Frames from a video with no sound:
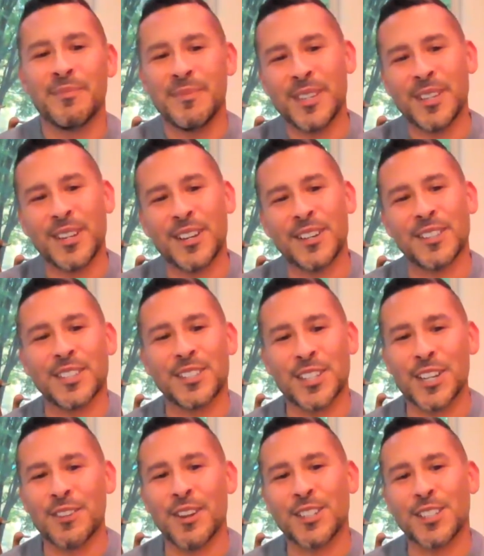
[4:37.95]
you know, the
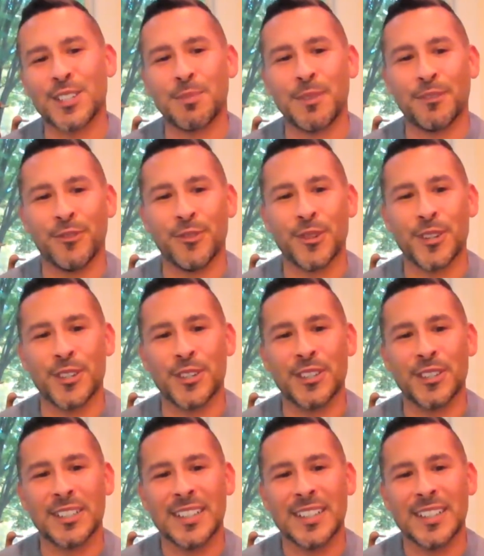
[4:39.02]
generations before you,